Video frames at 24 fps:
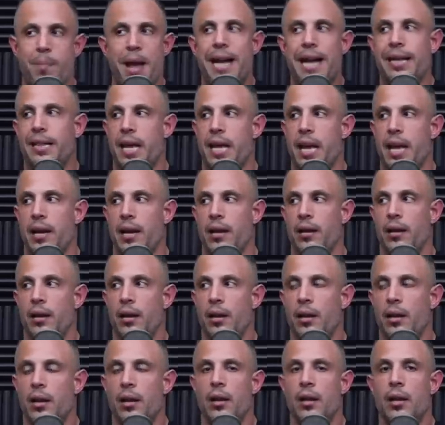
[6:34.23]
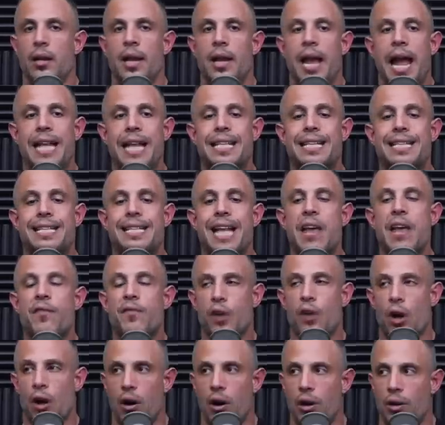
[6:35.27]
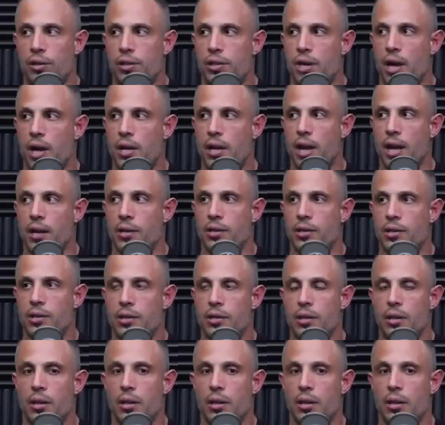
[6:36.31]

back then had safeguards against